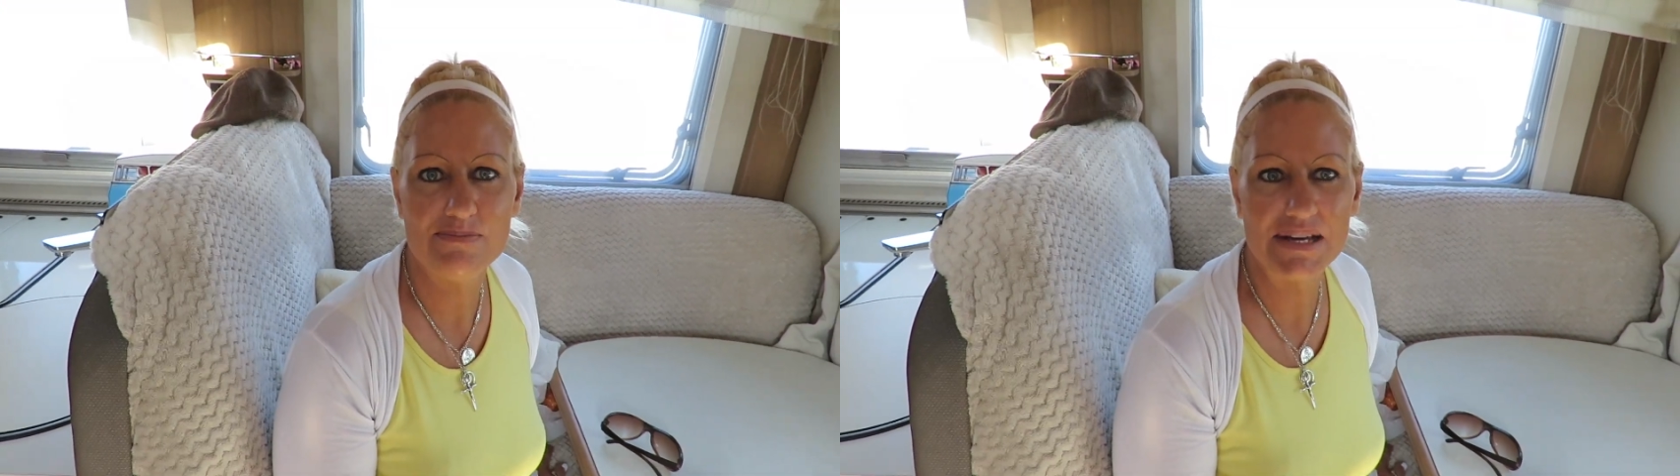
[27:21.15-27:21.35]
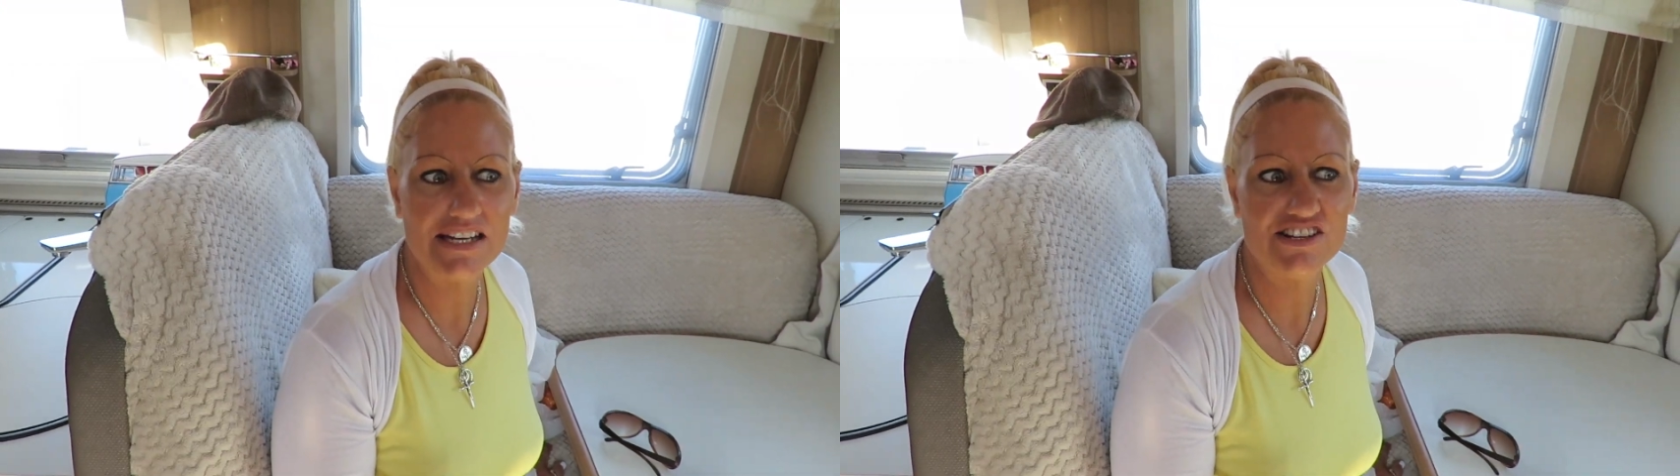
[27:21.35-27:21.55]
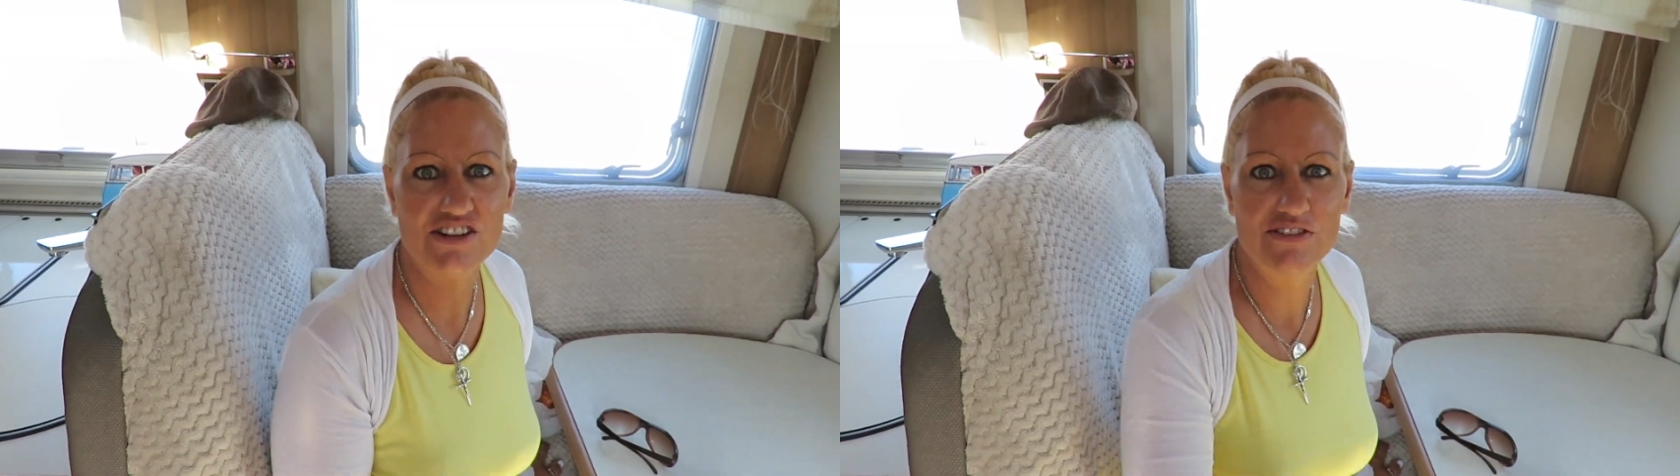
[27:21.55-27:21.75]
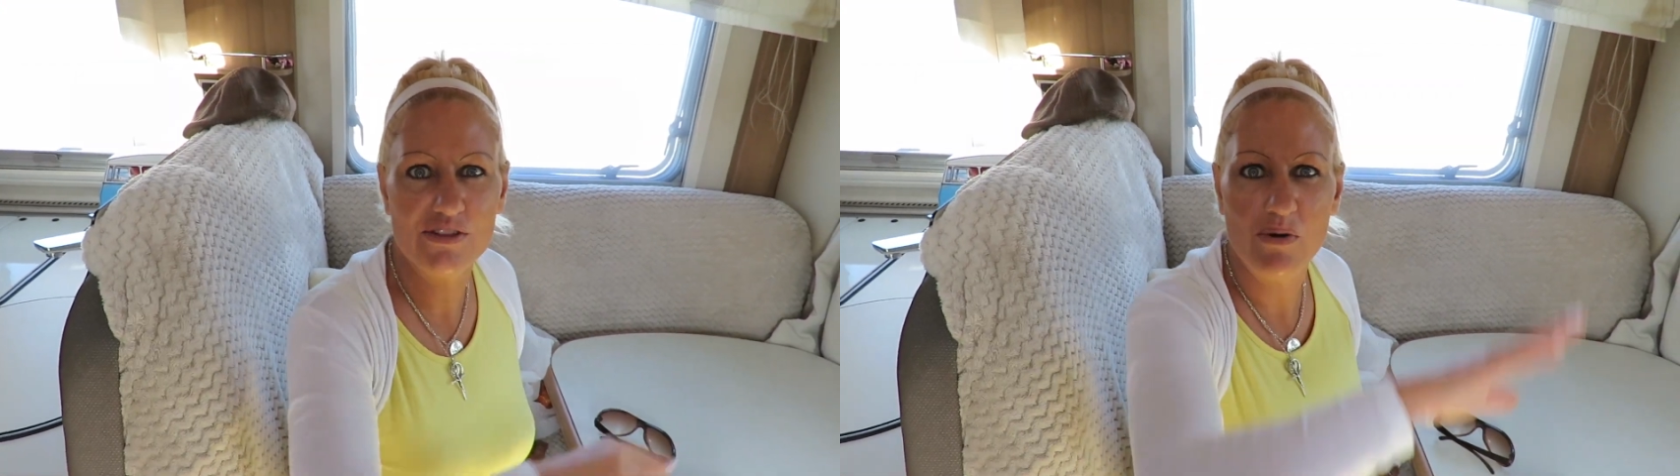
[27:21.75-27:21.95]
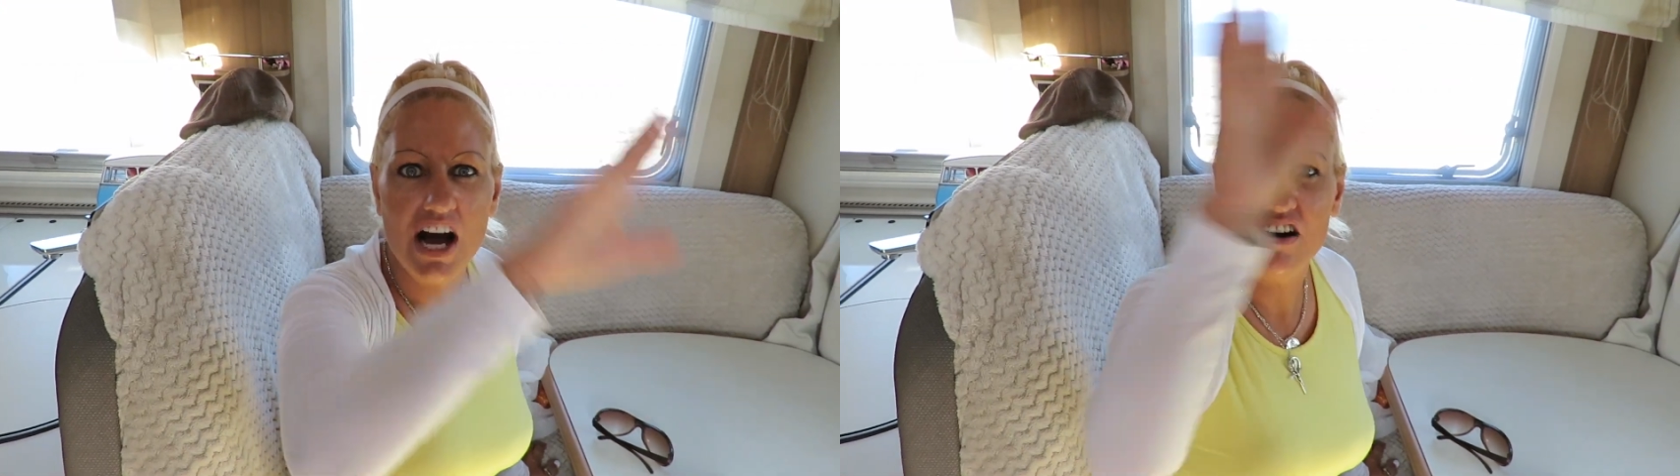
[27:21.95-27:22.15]
the beginning of
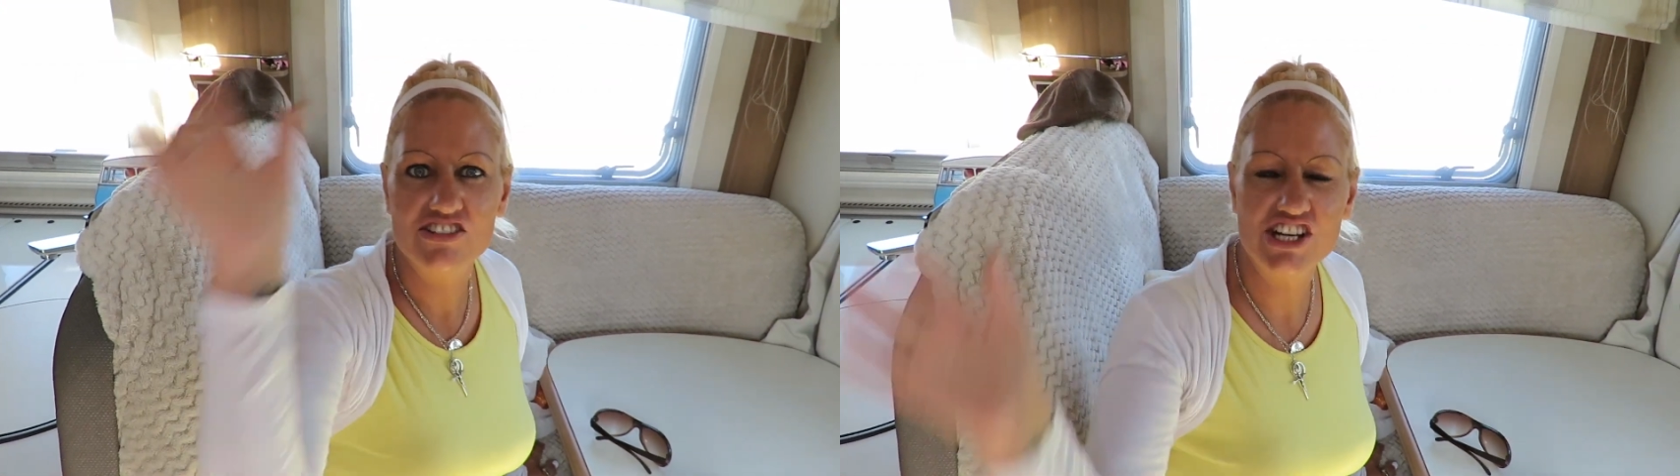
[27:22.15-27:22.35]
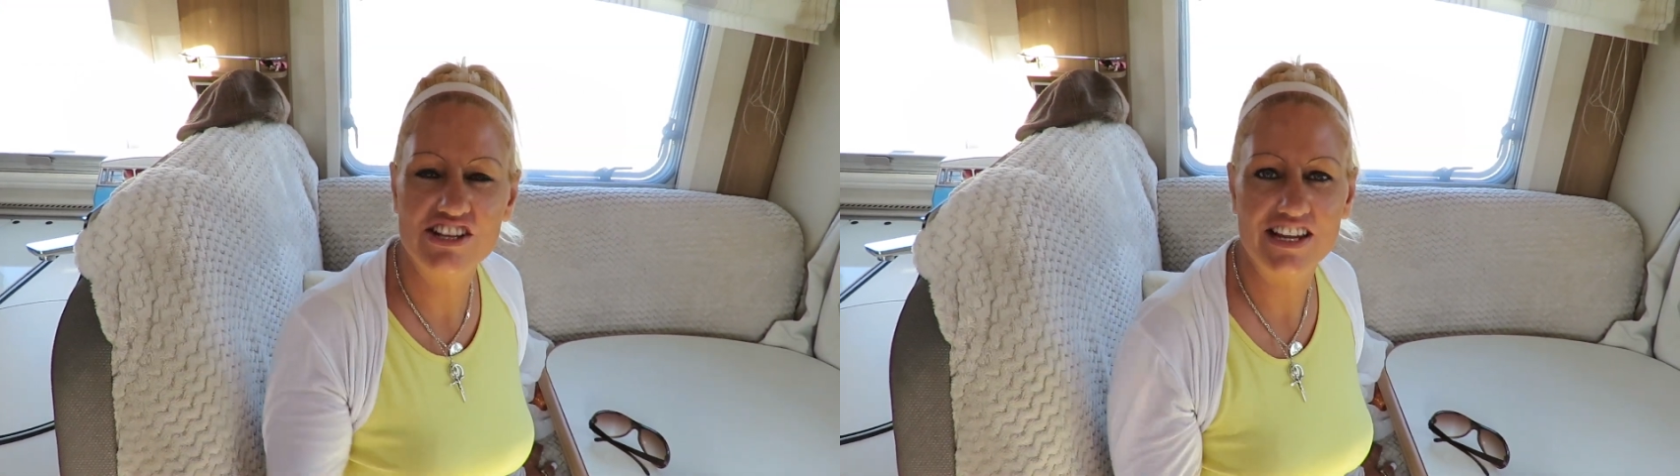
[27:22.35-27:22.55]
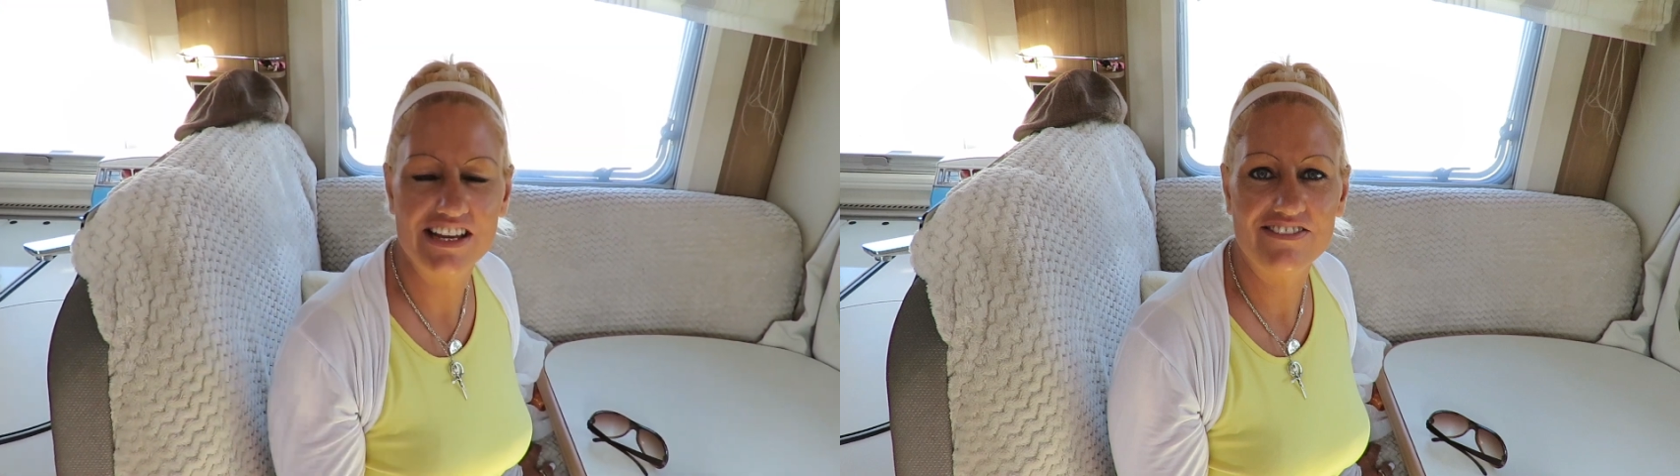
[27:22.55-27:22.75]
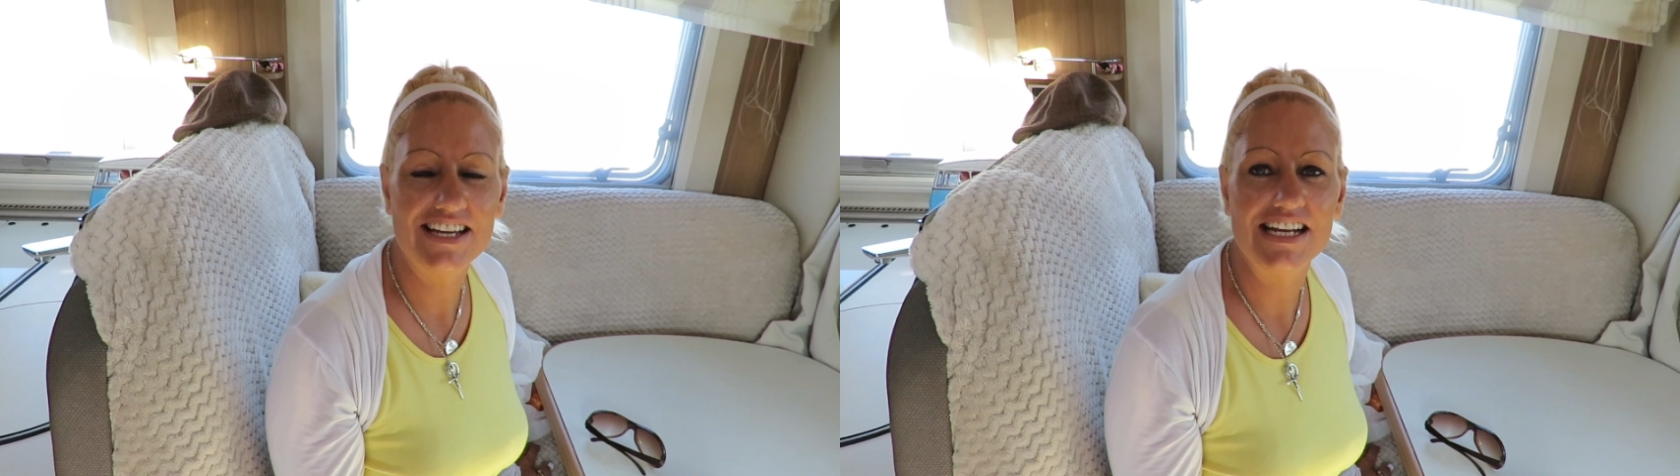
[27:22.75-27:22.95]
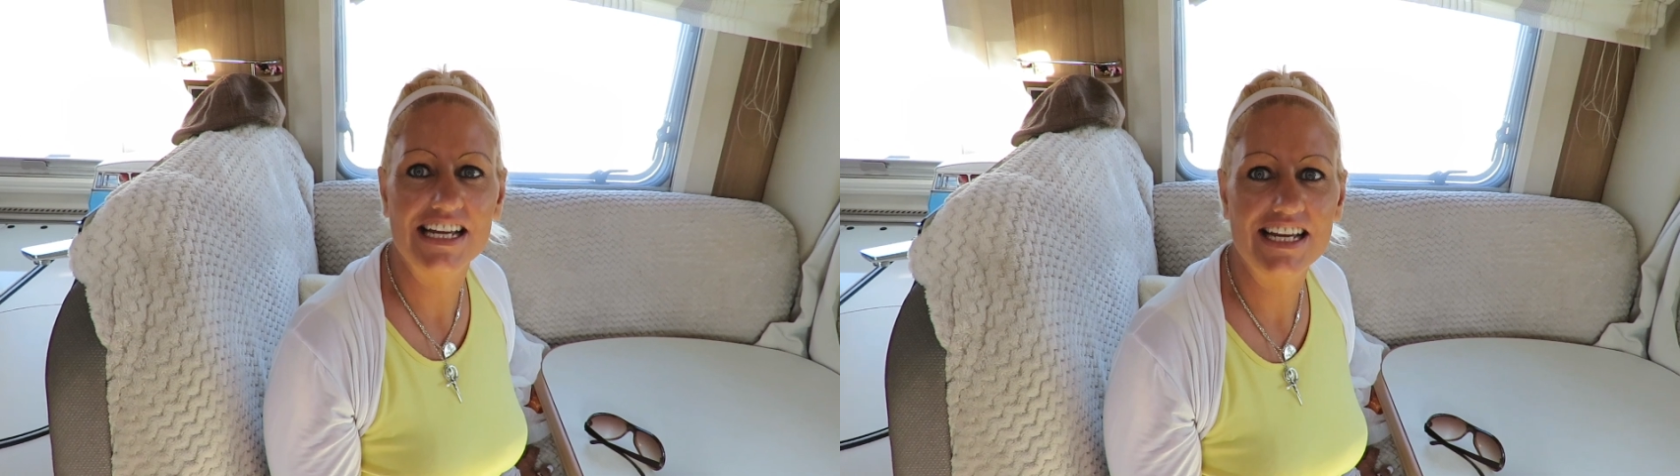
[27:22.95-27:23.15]
the world, aren't they,
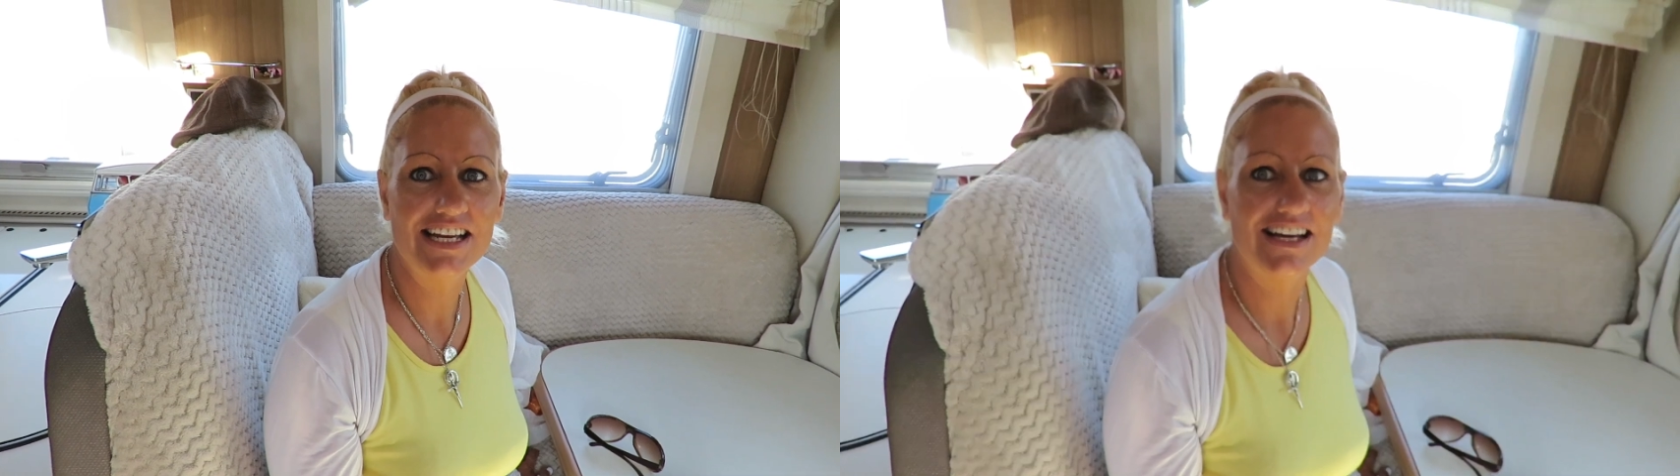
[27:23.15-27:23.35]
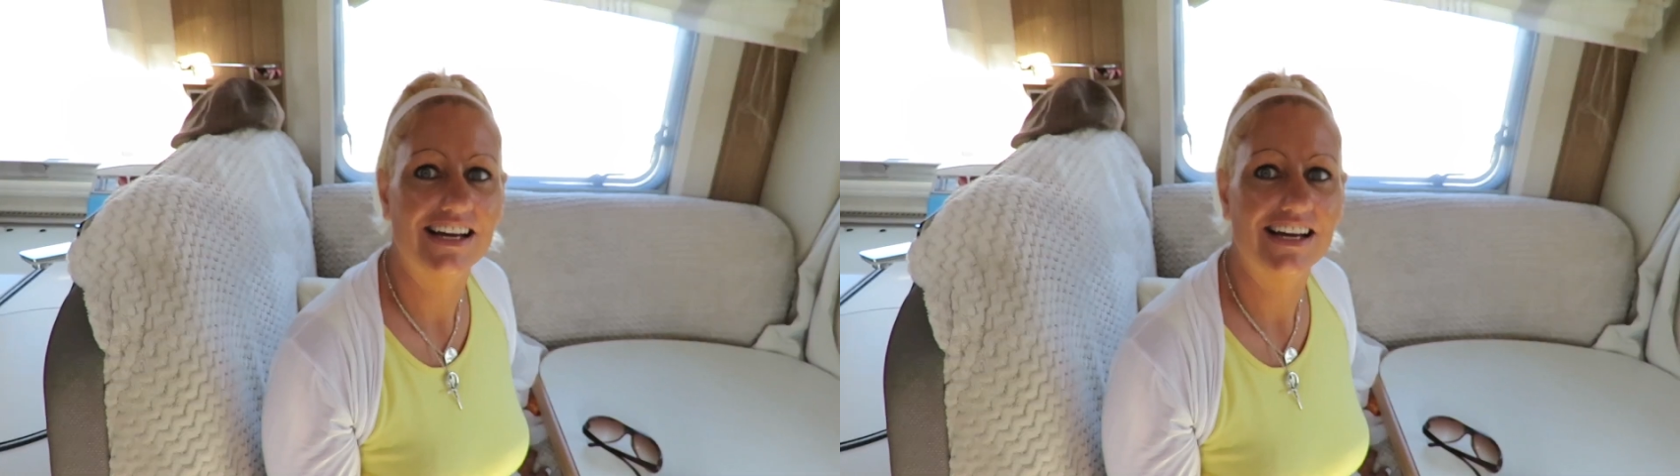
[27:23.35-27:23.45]
really?